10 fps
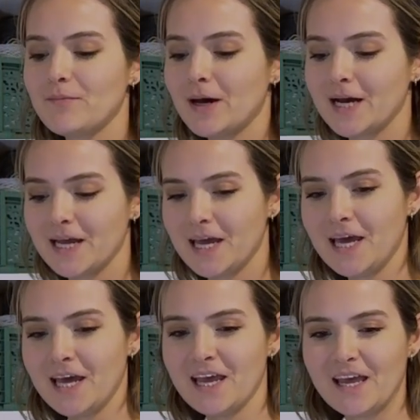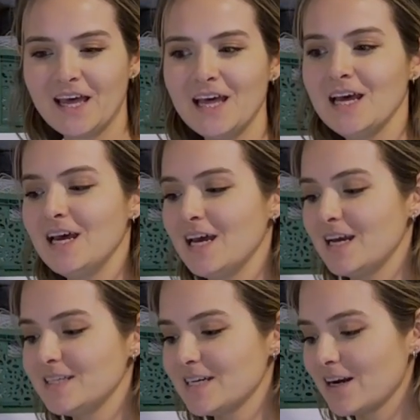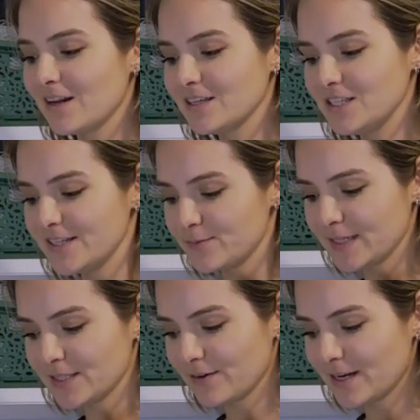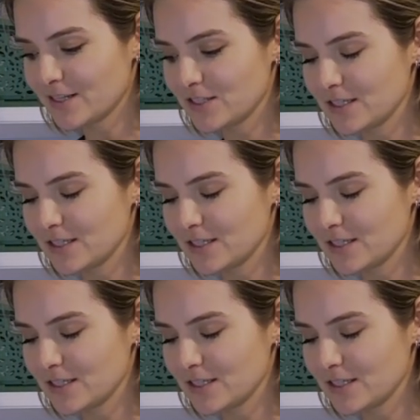I entirely changed my strategy.